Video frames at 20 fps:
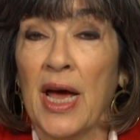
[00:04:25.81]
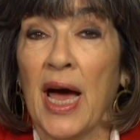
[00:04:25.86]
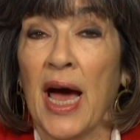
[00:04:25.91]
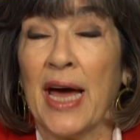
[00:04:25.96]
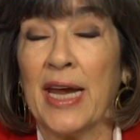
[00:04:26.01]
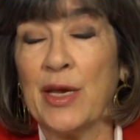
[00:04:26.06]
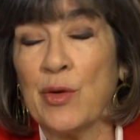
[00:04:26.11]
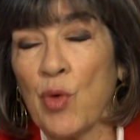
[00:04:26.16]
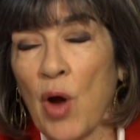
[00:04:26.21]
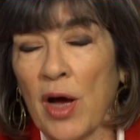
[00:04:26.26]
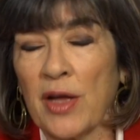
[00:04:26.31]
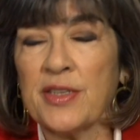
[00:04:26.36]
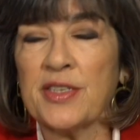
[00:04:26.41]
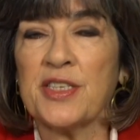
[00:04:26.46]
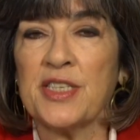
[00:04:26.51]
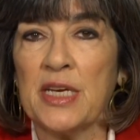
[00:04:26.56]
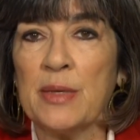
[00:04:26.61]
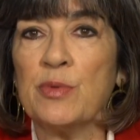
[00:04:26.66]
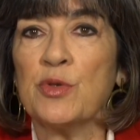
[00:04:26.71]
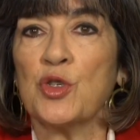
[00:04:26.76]
And Iran
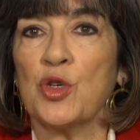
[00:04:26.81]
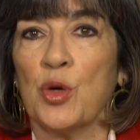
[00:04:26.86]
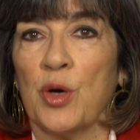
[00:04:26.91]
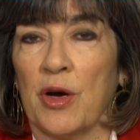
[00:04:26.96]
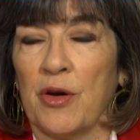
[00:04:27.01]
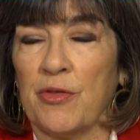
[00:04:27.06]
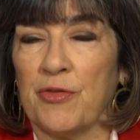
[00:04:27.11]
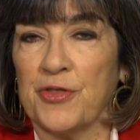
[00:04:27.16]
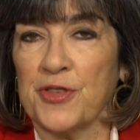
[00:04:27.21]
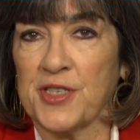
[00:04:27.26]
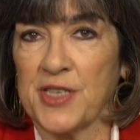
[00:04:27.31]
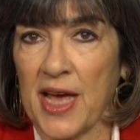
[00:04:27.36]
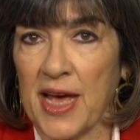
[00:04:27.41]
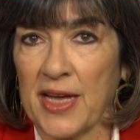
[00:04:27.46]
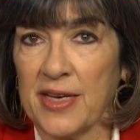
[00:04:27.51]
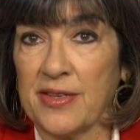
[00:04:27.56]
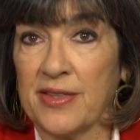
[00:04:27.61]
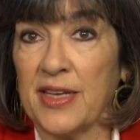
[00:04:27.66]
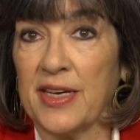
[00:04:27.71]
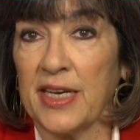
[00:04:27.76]
seems to have
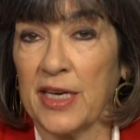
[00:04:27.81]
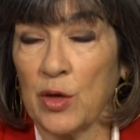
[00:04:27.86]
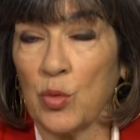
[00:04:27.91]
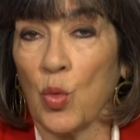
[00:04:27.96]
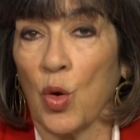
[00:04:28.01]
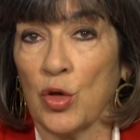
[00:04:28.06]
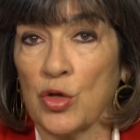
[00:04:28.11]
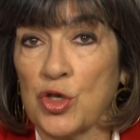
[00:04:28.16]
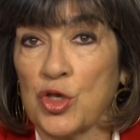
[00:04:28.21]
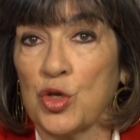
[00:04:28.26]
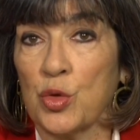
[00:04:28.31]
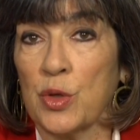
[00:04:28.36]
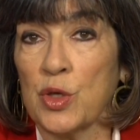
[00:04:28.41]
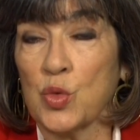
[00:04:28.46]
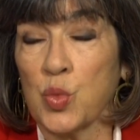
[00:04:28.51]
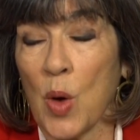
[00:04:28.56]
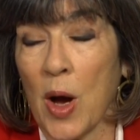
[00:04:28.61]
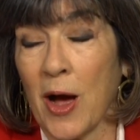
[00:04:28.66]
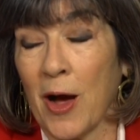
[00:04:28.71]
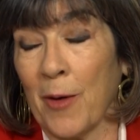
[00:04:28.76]
said that it wants to as
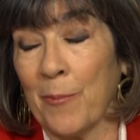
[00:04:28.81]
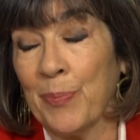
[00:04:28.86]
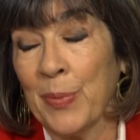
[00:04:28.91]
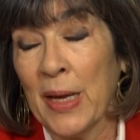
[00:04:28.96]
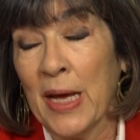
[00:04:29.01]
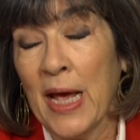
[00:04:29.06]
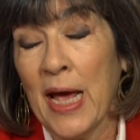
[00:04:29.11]
well.